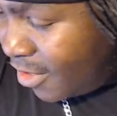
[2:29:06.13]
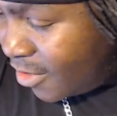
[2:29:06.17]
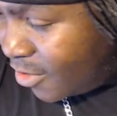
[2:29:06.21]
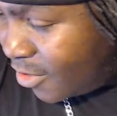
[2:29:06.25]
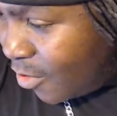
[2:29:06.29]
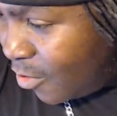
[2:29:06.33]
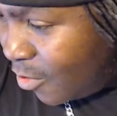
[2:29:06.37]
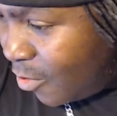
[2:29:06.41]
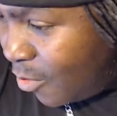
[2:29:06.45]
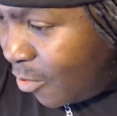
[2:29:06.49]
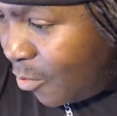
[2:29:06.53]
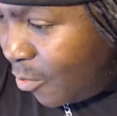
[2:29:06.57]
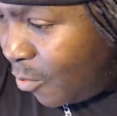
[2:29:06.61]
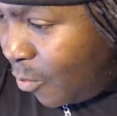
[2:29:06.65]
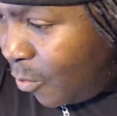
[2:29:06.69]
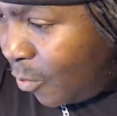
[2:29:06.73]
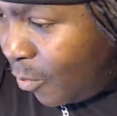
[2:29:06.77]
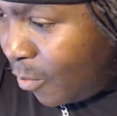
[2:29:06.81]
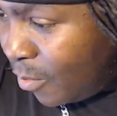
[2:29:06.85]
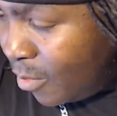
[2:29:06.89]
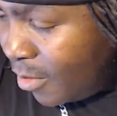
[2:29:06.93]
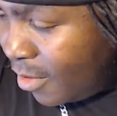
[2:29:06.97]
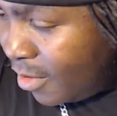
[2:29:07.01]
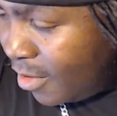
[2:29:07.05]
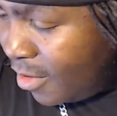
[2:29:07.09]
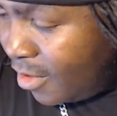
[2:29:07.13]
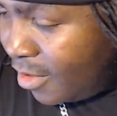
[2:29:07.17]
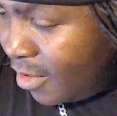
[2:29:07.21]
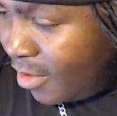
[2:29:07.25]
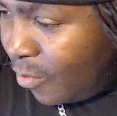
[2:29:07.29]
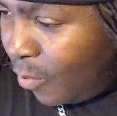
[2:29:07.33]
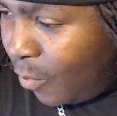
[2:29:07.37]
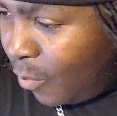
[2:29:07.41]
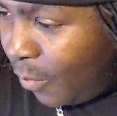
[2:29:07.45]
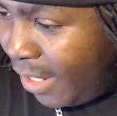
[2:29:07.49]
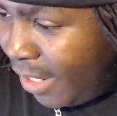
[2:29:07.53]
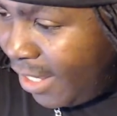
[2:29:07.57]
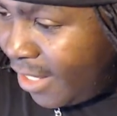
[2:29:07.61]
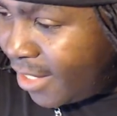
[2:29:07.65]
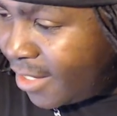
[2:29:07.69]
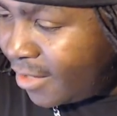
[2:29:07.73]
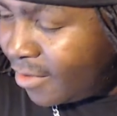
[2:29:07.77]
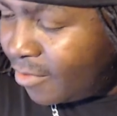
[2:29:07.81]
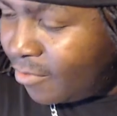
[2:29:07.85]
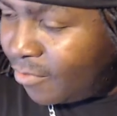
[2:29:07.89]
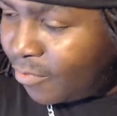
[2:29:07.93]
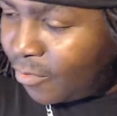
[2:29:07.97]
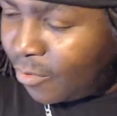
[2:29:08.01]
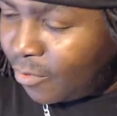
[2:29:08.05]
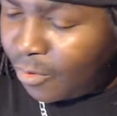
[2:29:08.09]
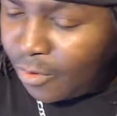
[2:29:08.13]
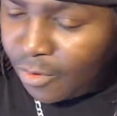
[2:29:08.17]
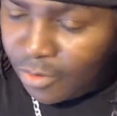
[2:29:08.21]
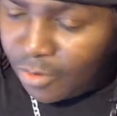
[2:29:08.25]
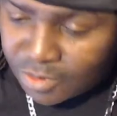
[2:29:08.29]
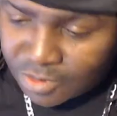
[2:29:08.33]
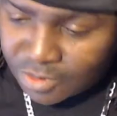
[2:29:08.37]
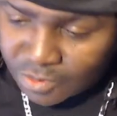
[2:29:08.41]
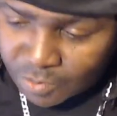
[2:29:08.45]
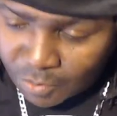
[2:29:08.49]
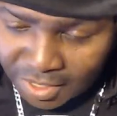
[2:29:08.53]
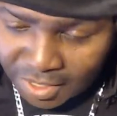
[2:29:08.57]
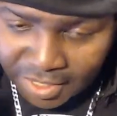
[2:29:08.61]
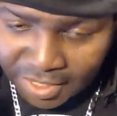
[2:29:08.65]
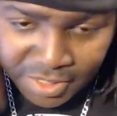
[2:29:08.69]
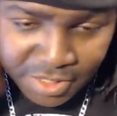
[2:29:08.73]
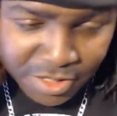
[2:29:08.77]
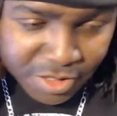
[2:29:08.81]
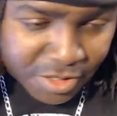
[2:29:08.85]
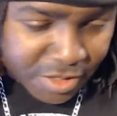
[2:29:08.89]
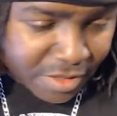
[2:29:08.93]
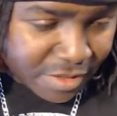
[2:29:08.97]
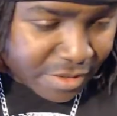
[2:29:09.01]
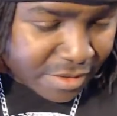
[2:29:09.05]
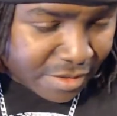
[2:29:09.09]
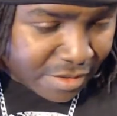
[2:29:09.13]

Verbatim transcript: is so weak for Switch.